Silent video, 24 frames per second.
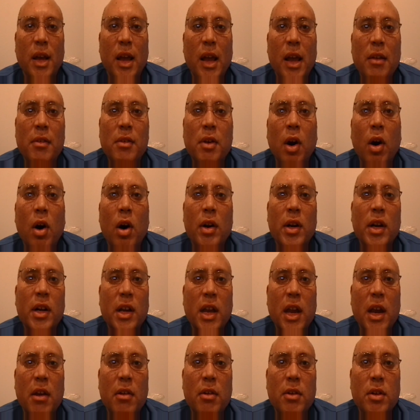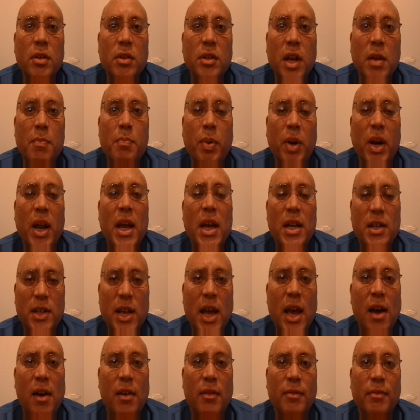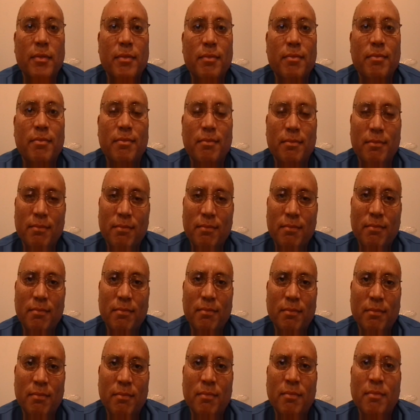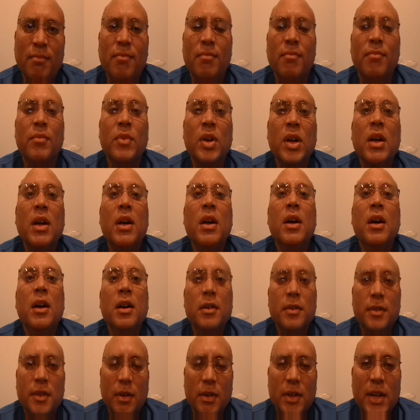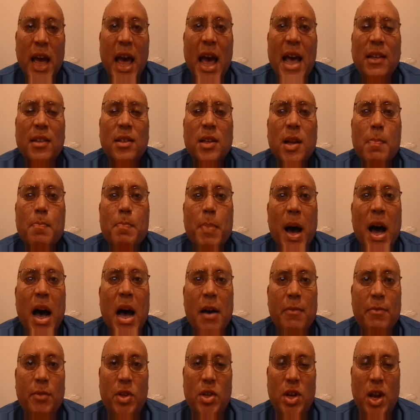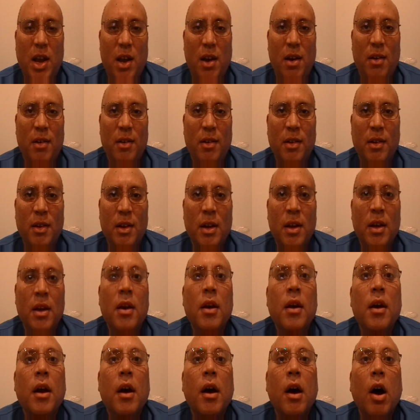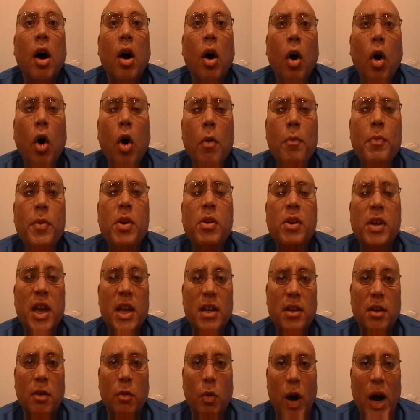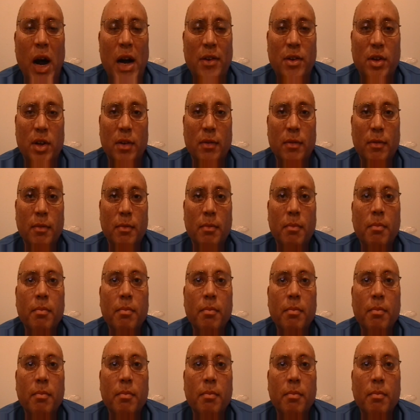and all the characters that plays out. Mm. So that's the bombshell. I hope you get to watch it.